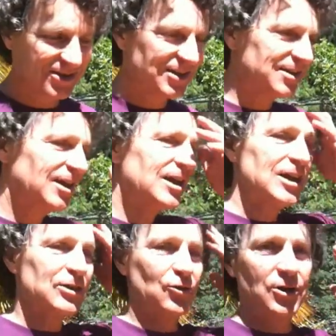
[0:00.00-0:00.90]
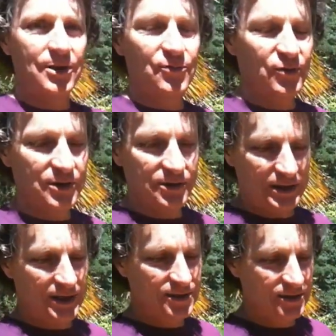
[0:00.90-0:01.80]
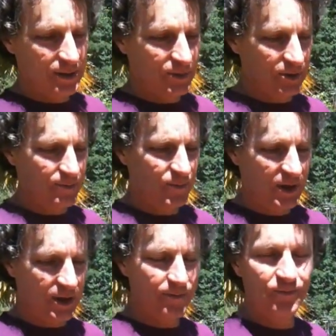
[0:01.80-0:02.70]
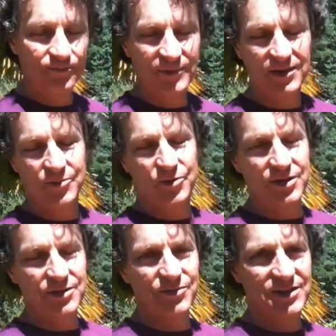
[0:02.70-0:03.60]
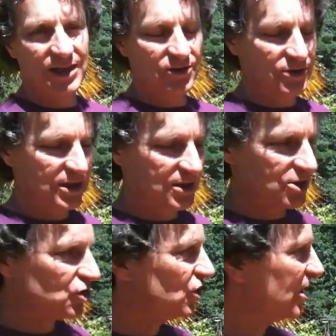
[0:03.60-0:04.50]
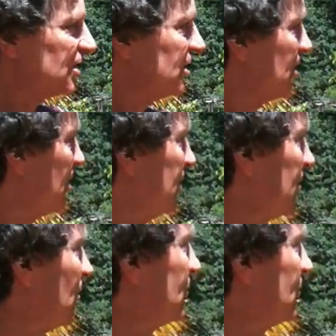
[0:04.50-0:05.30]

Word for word: sight. They're all up front. Nancy's up there um, putting some stain on the uh, shed. The